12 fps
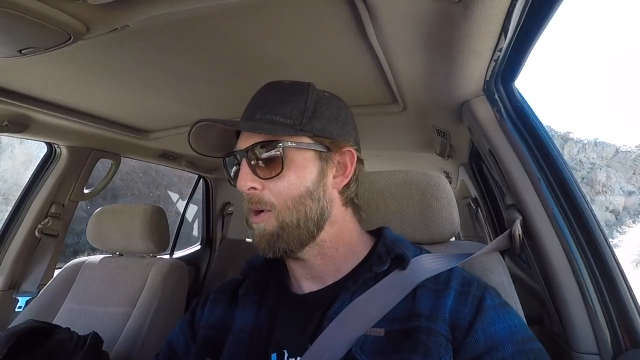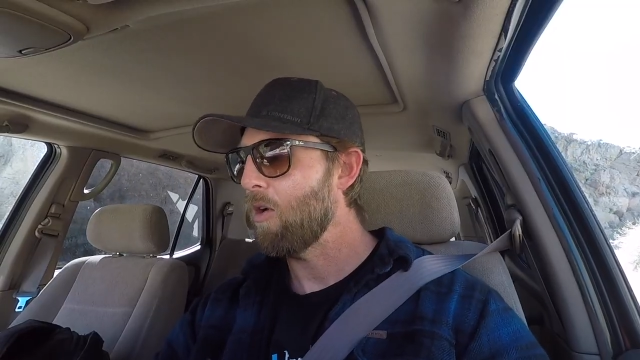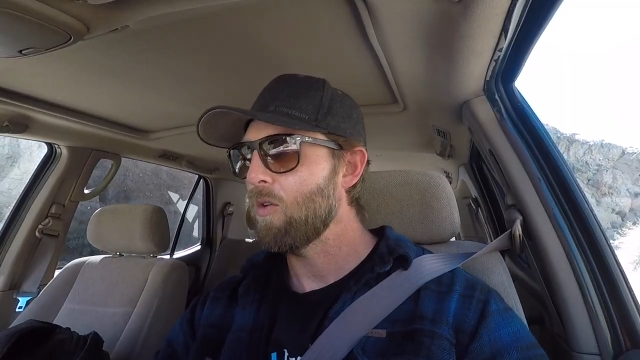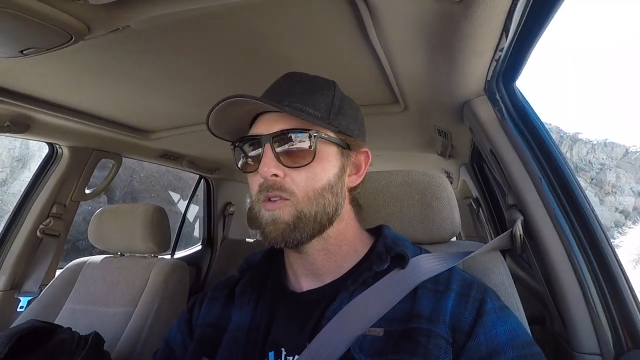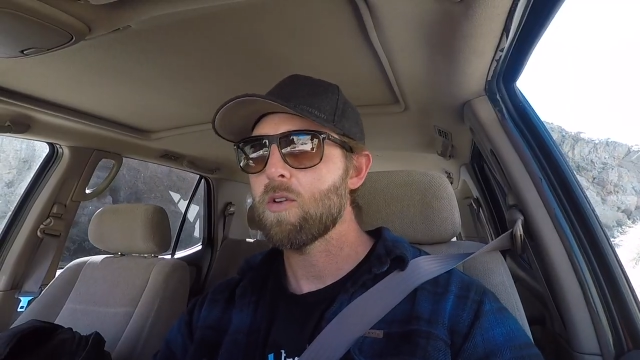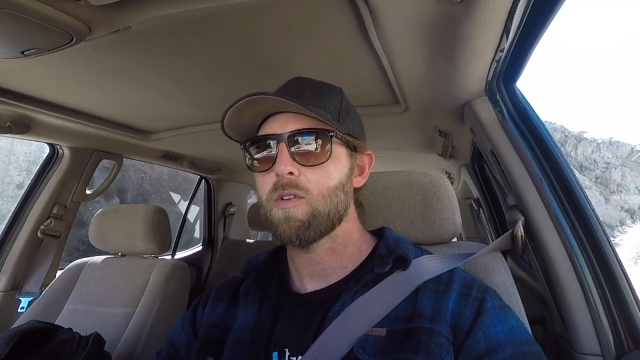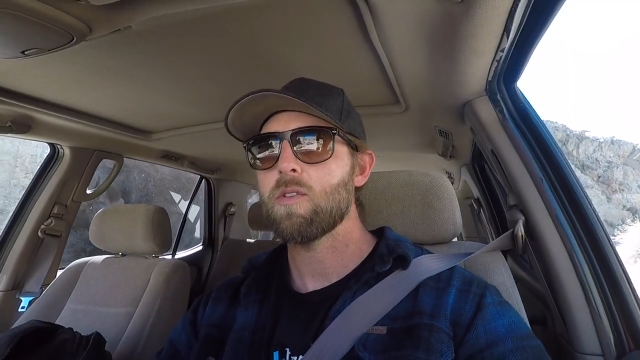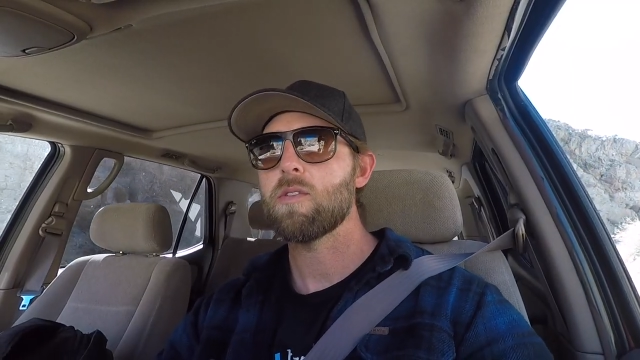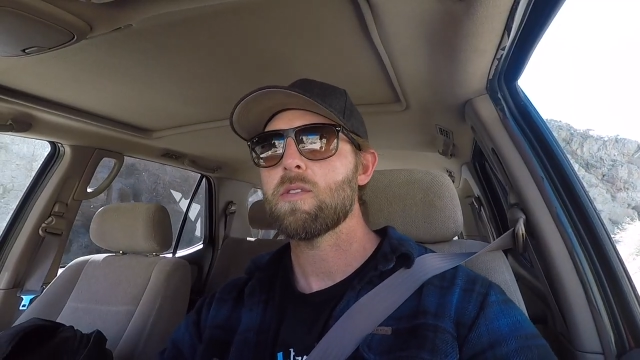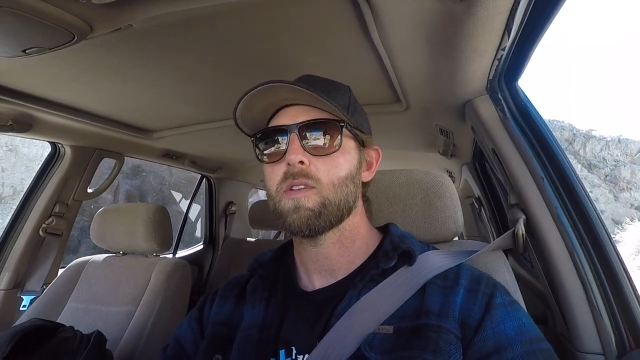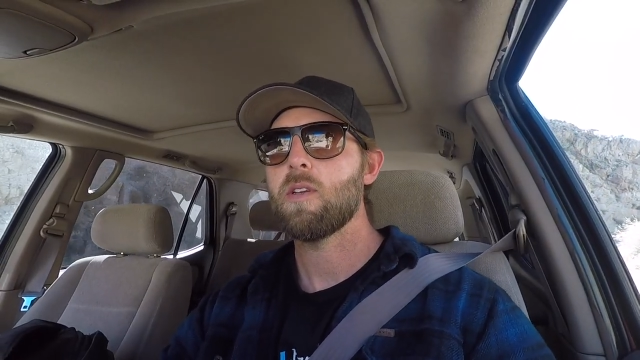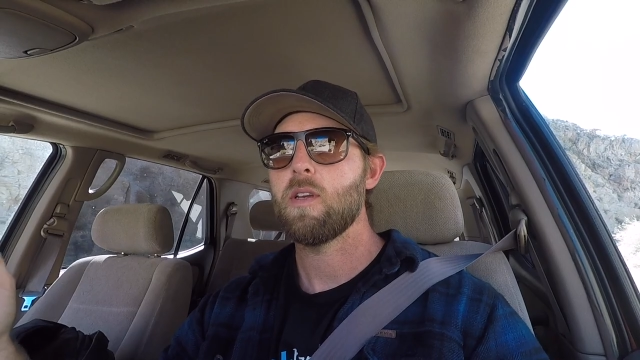
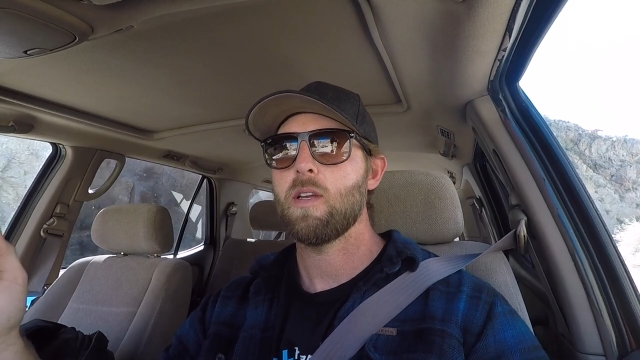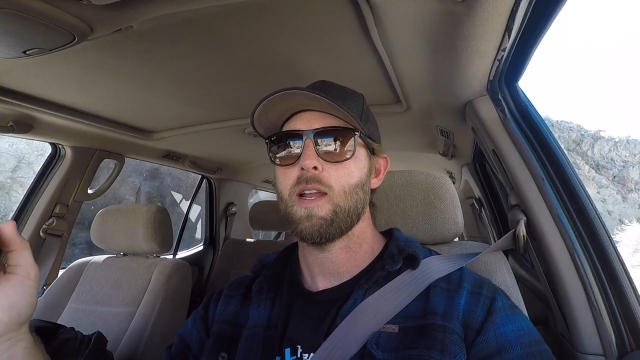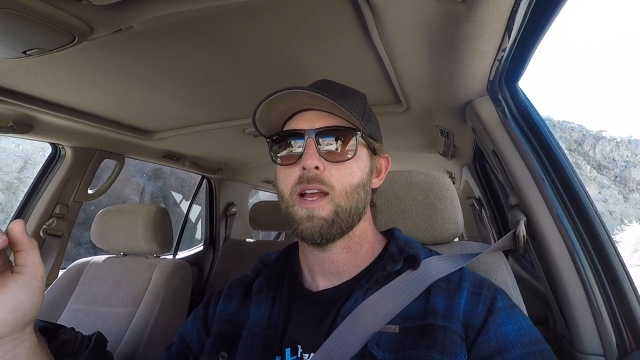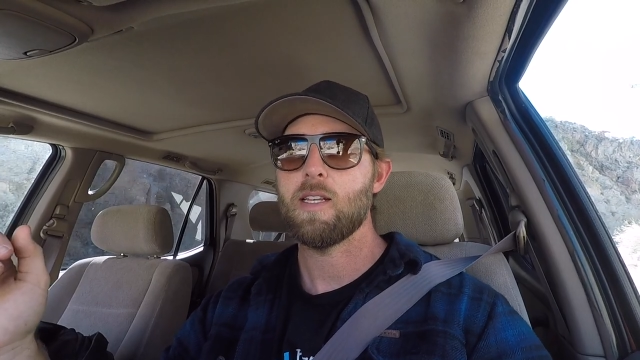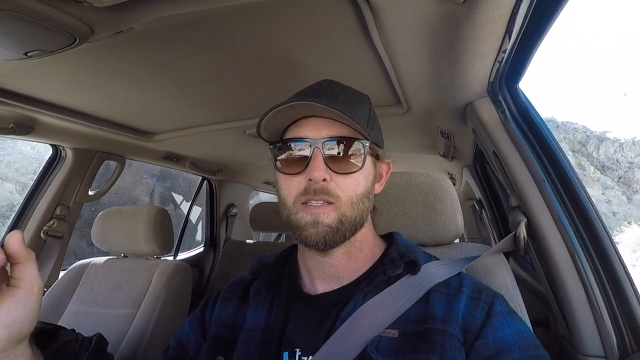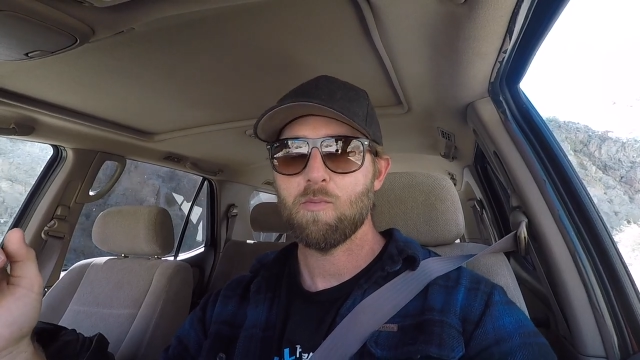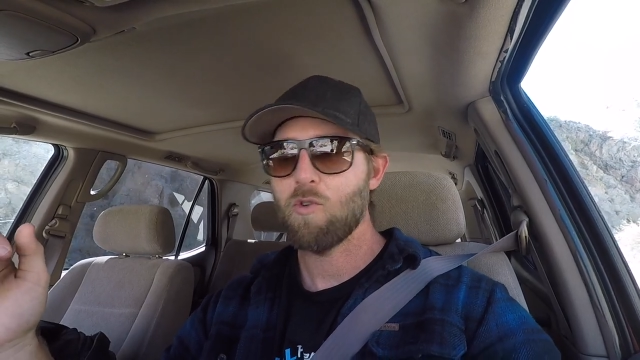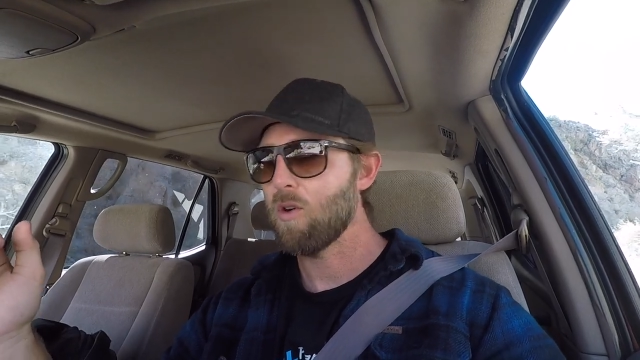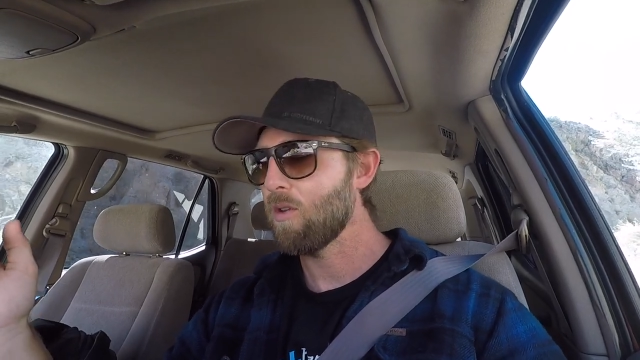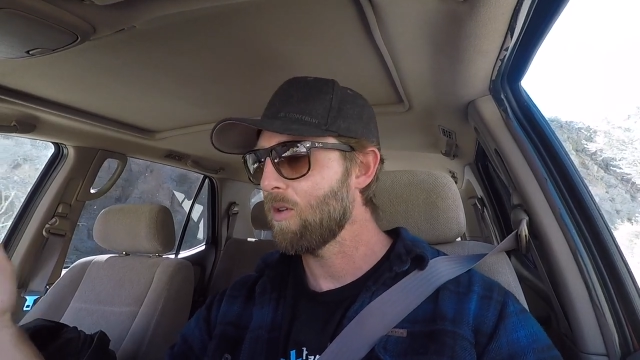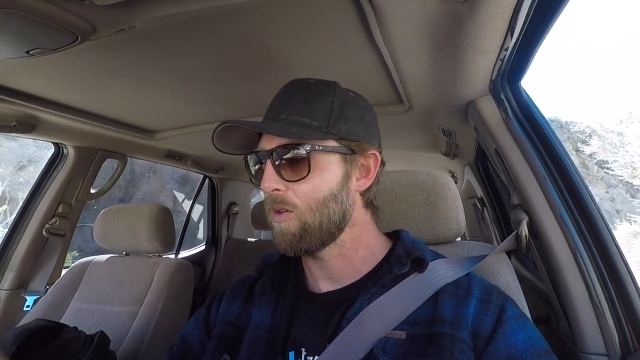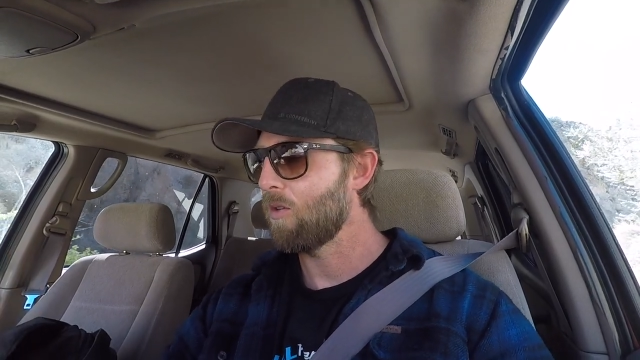holders. It has more
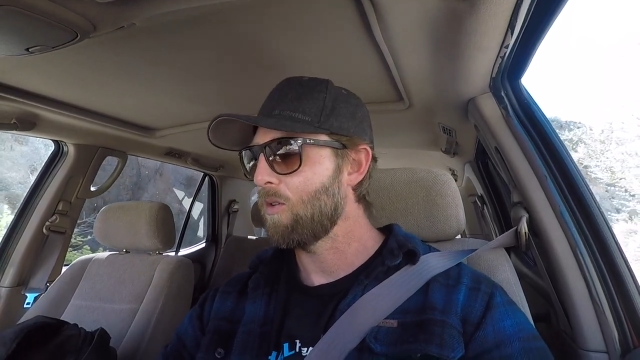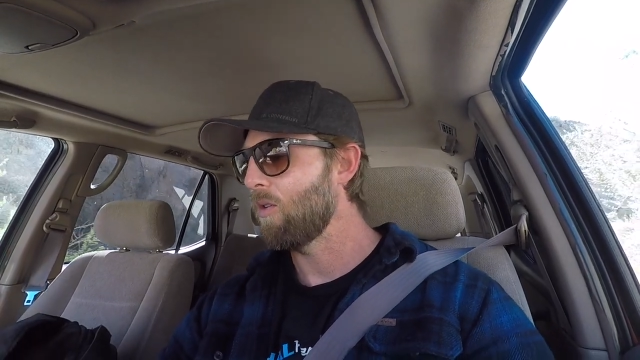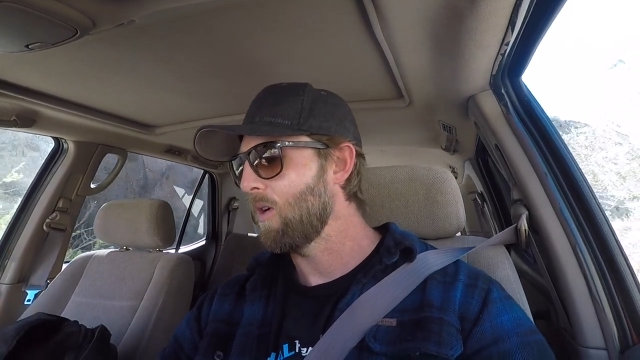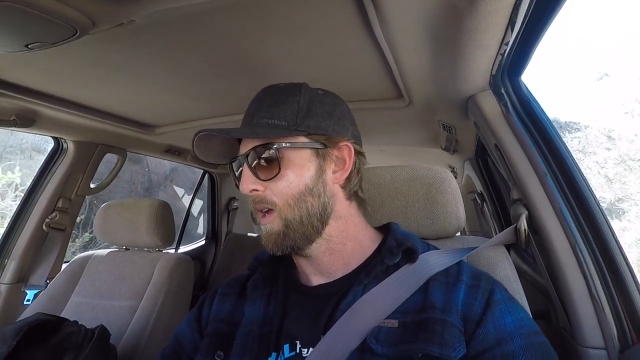little